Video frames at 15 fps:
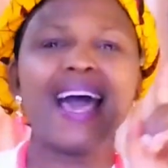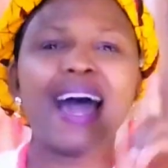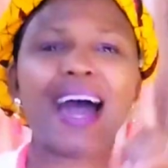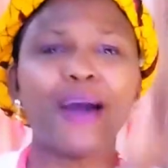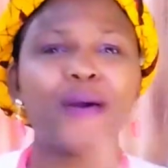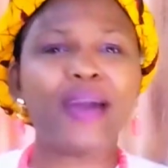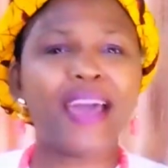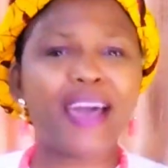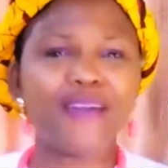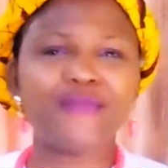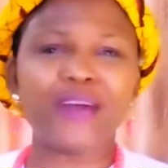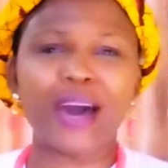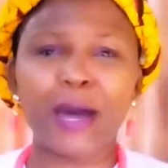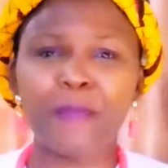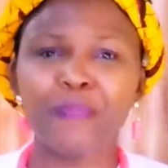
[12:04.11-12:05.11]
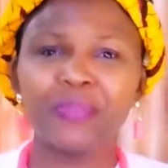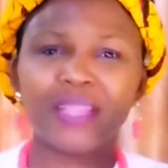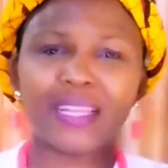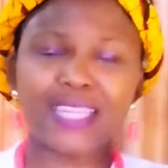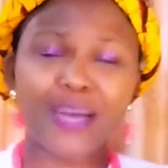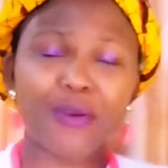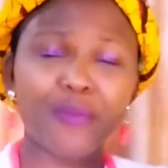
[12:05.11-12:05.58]
However,
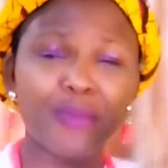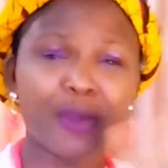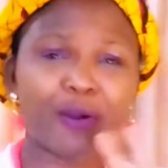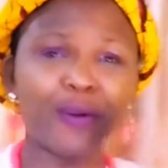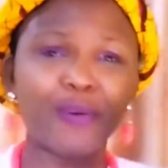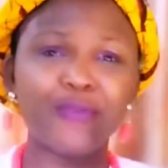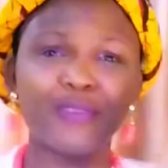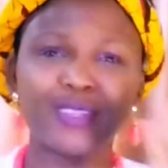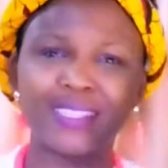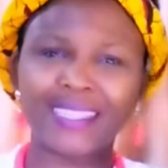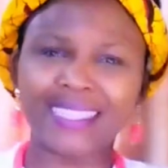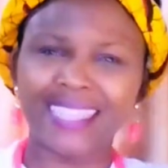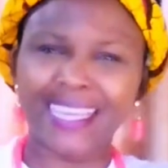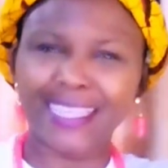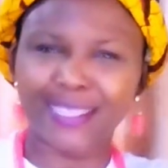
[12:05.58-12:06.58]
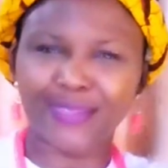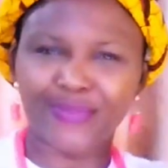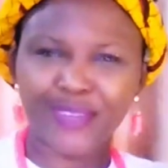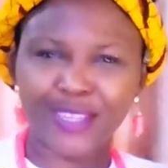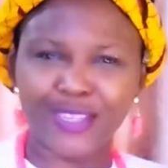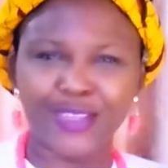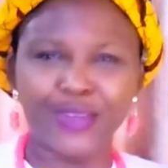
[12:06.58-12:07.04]
that will be all for today's
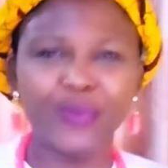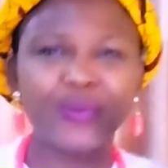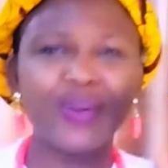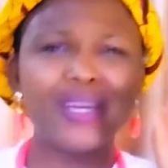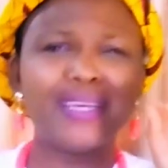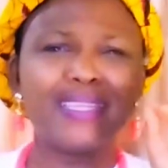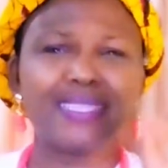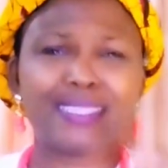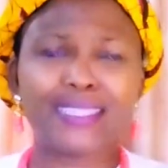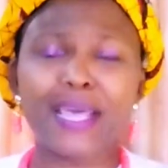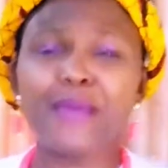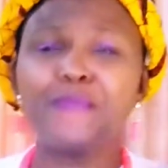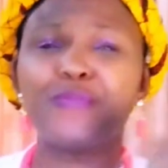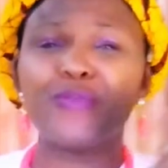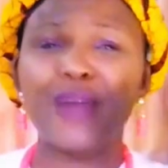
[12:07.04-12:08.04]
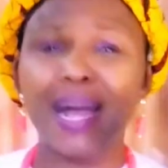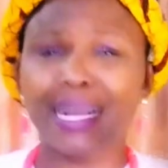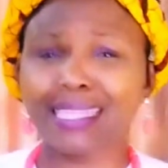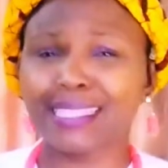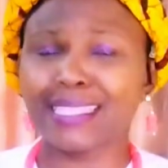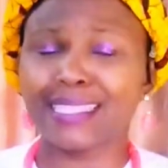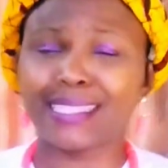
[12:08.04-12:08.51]
video. Stay
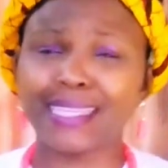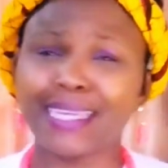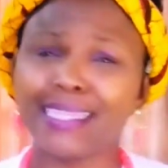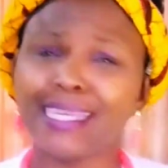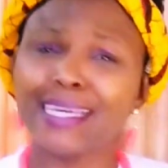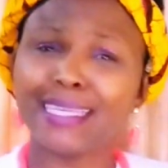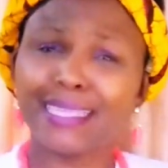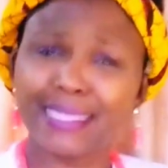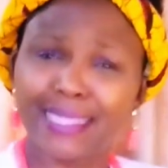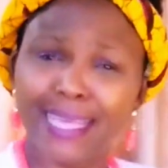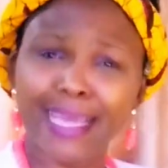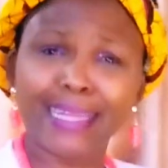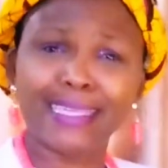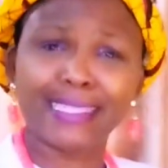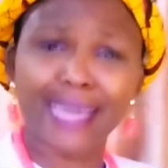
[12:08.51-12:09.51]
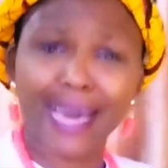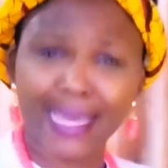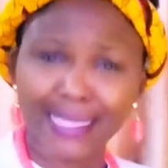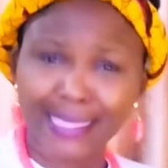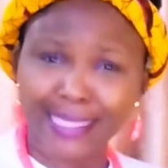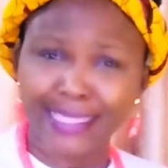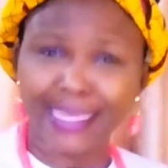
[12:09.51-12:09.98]
practicing, stay
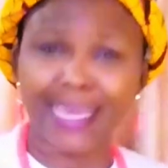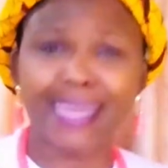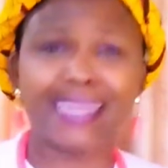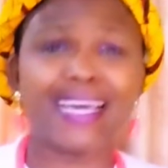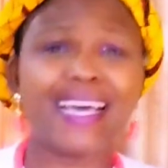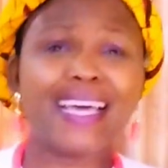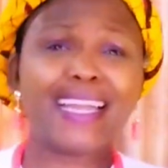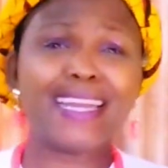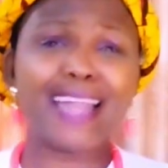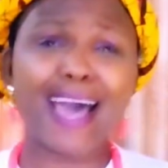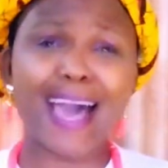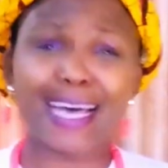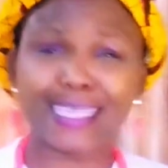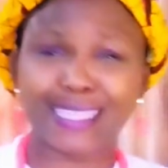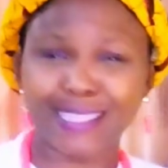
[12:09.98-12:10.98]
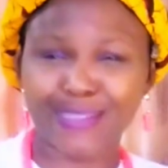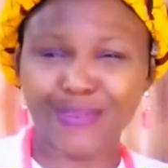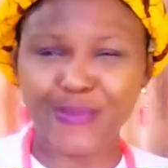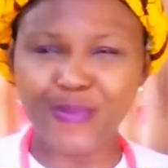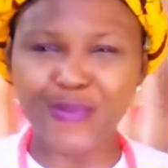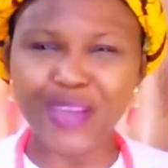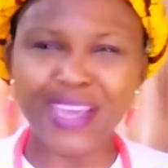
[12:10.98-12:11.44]
dancing. Na
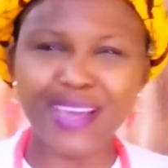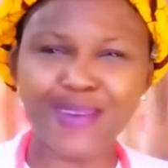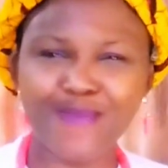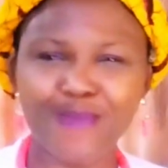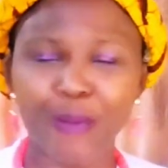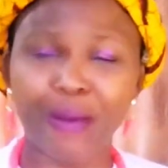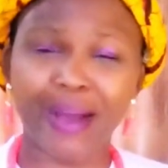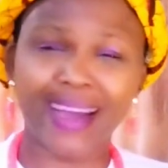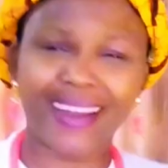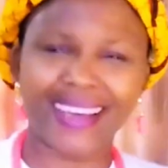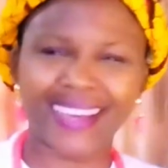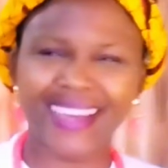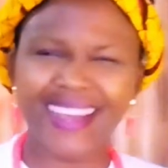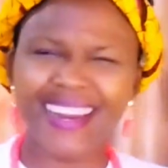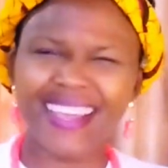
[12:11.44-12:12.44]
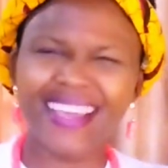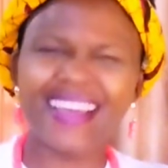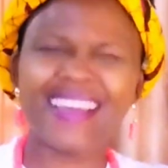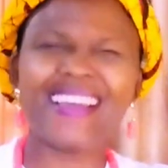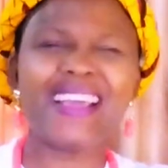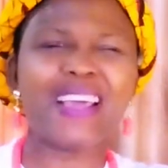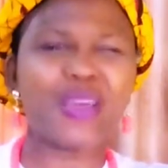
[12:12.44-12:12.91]
sukwi Igbo maka na
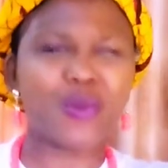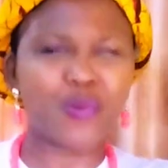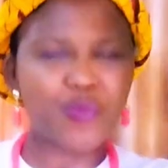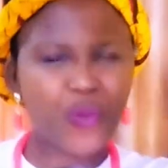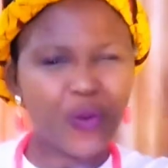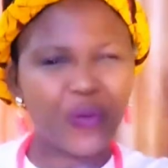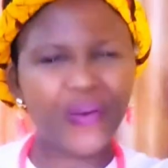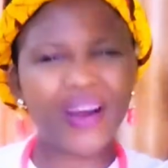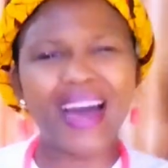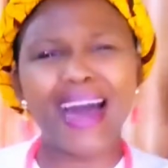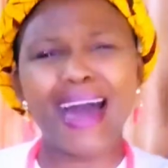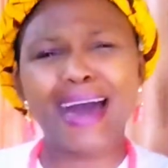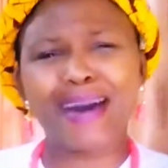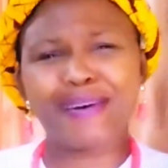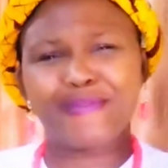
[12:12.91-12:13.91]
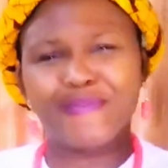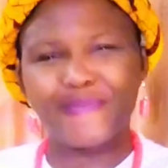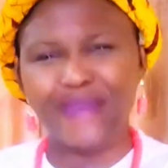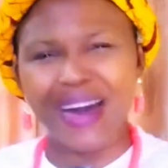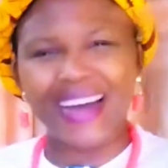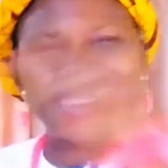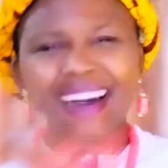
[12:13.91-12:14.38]
gini Igbo
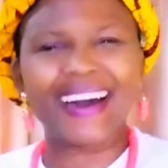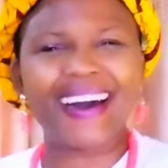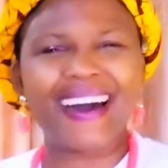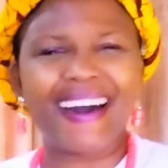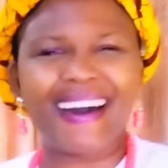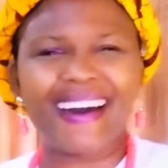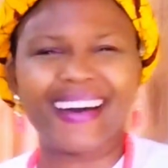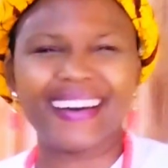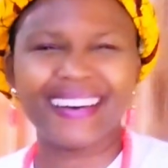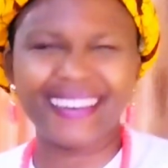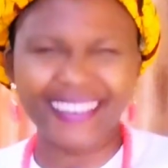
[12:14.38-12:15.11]
amaka.